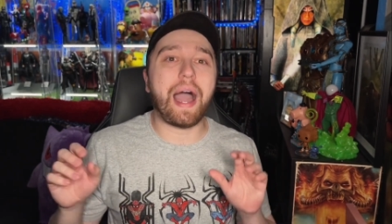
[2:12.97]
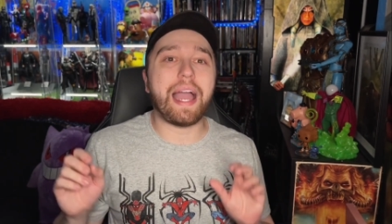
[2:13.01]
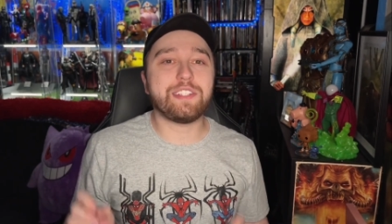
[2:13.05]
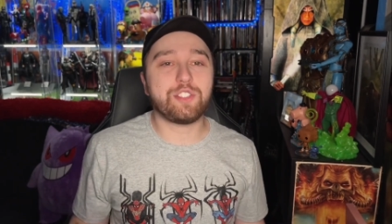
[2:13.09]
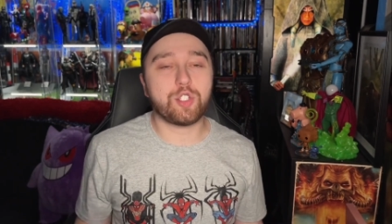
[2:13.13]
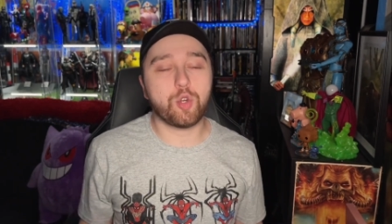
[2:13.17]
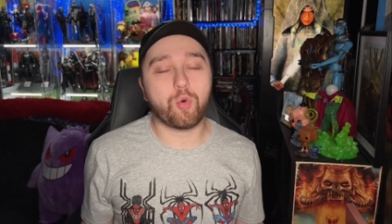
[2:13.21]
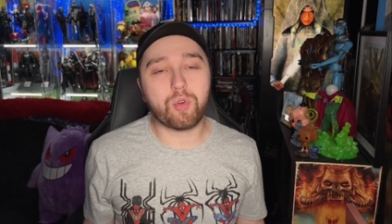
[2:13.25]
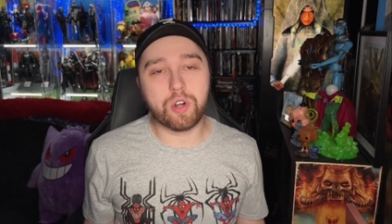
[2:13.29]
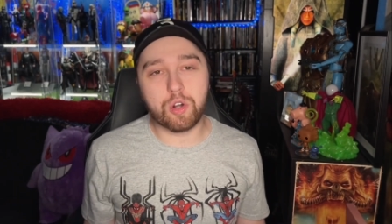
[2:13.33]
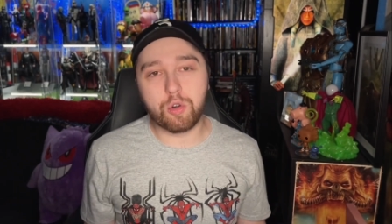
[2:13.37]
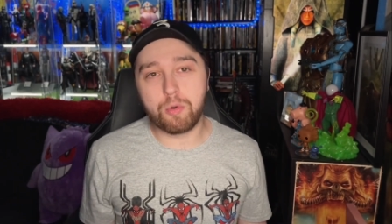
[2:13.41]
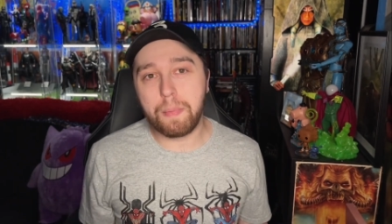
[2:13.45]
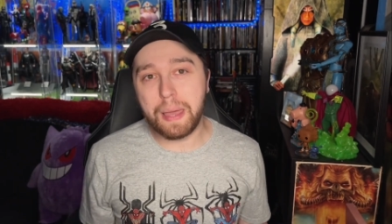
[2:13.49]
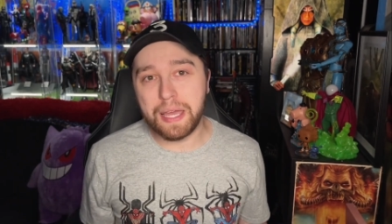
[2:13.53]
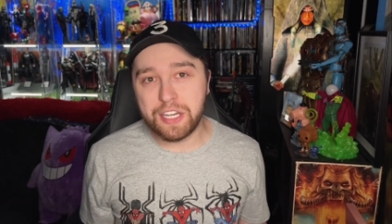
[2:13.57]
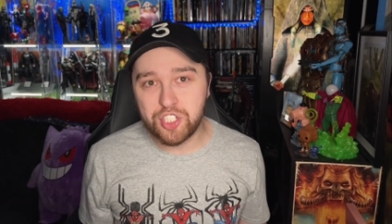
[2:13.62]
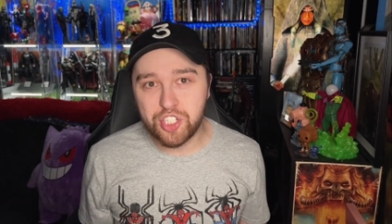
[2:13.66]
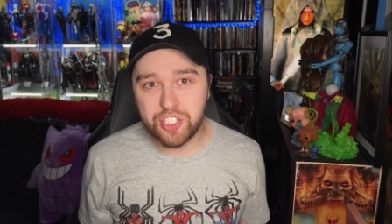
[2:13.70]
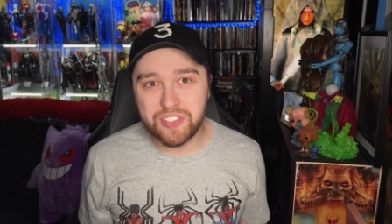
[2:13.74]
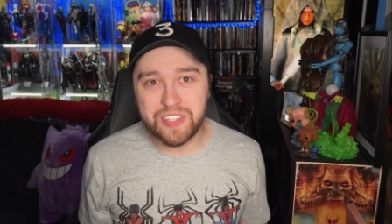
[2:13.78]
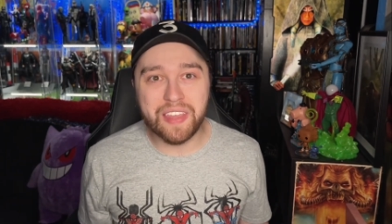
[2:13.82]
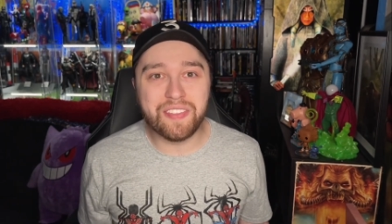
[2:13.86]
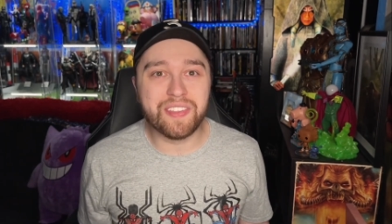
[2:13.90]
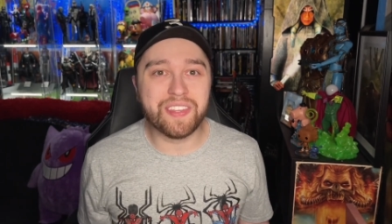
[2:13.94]
I do want to
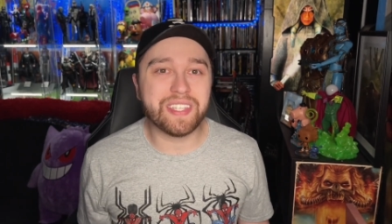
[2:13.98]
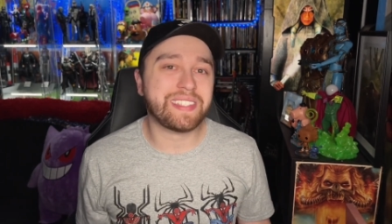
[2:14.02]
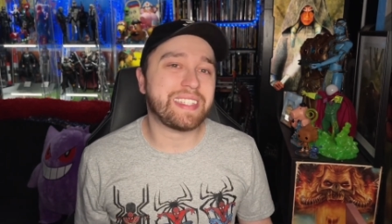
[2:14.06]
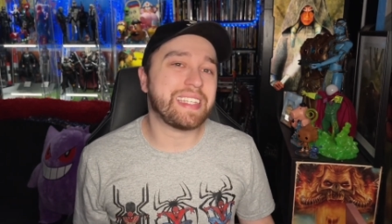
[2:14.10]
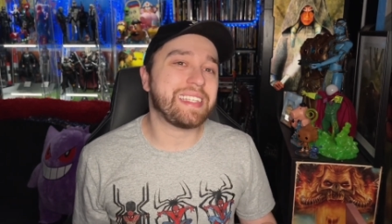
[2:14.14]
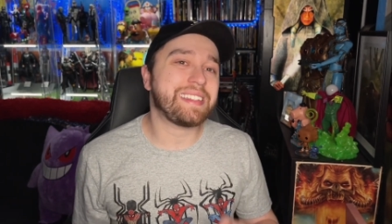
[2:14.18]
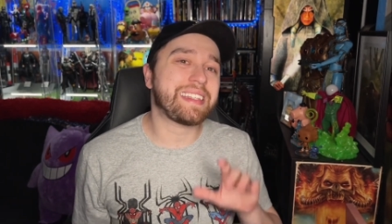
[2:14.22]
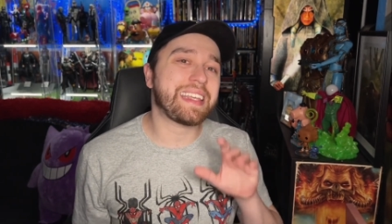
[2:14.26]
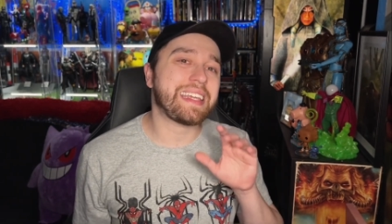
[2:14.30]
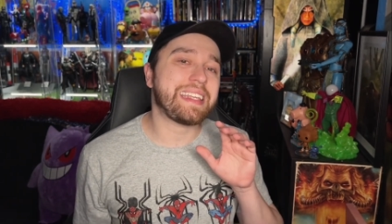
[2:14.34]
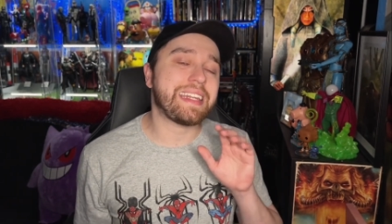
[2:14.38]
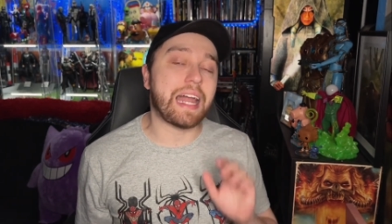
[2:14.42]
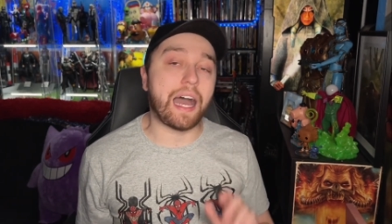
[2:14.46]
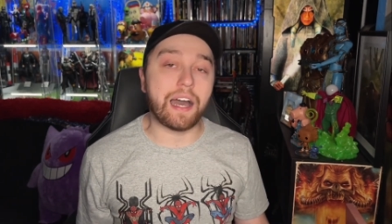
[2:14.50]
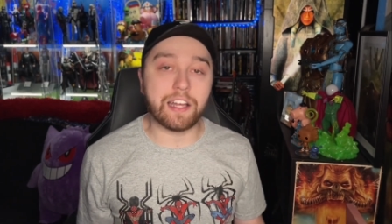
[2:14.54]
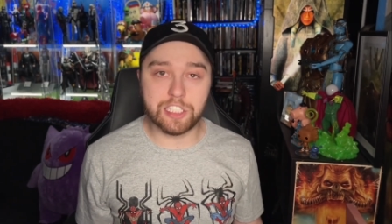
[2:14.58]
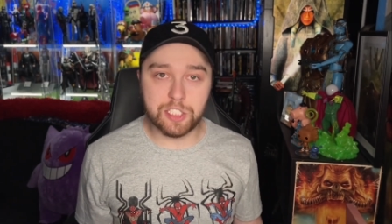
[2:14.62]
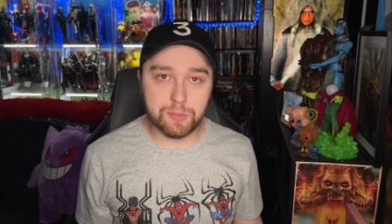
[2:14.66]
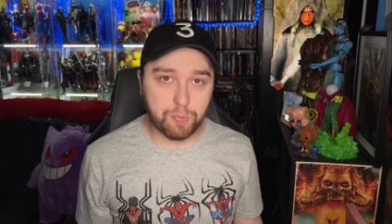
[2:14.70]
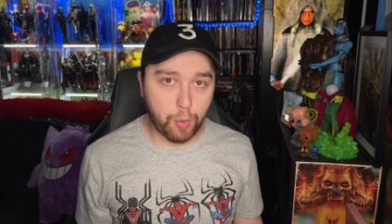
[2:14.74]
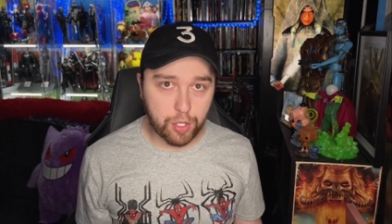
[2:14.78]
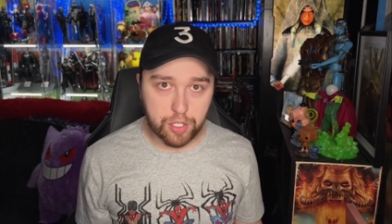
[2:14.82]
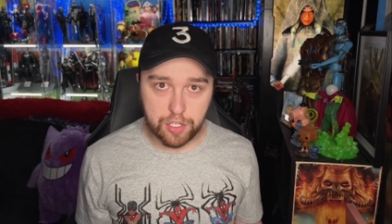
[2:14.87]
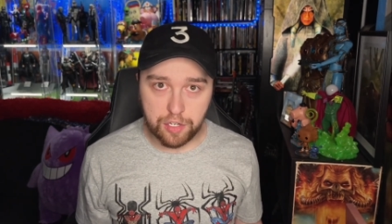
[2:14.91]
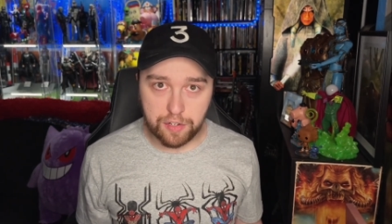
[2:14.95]
mention that this is a
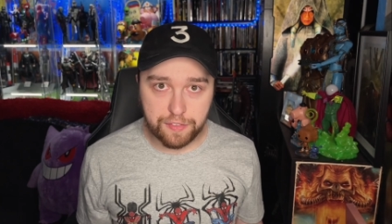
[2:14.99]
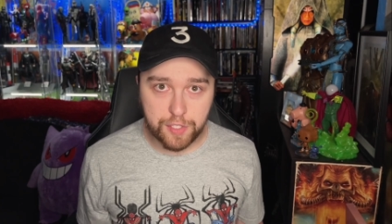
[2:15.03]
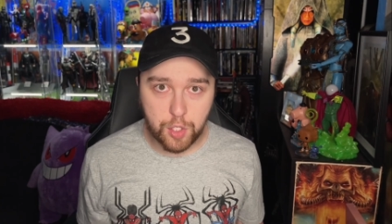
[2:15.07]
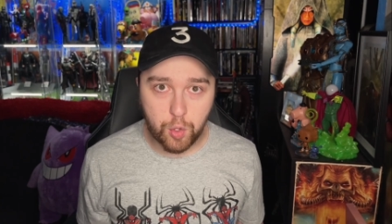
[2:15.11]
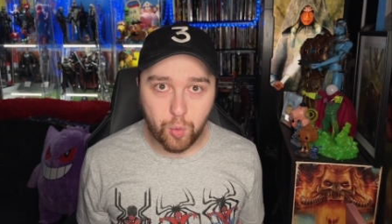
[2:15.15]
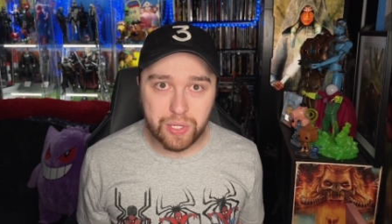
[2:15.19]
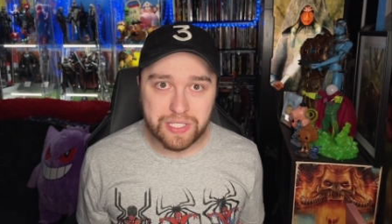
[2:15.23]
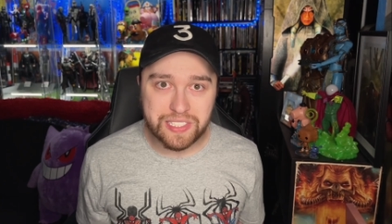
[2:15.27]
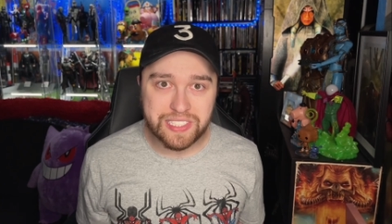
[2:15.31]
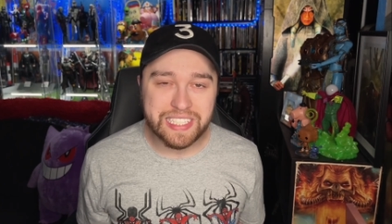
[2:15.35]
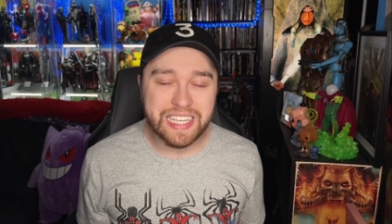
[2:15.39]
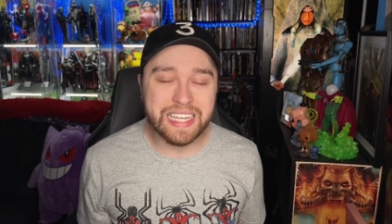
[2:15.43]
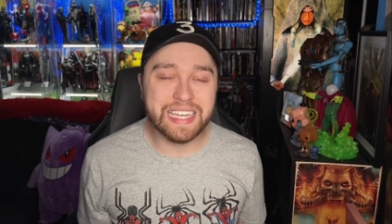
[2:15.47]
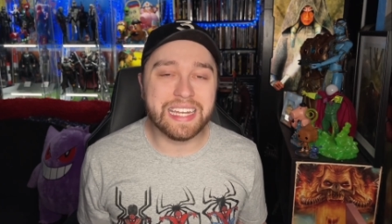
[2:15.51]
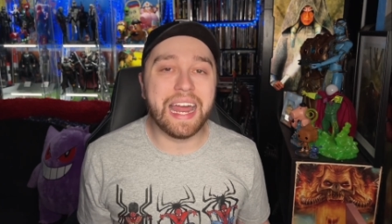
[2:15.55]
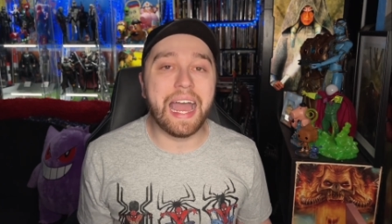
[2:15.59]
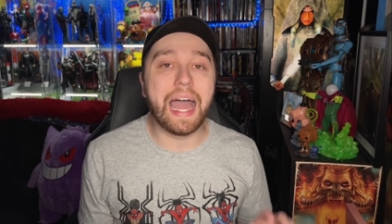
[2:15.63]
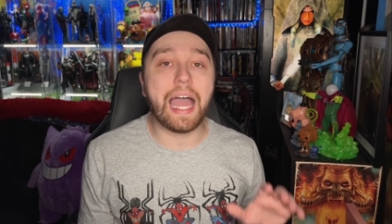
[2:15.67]
non-spoiler review once again.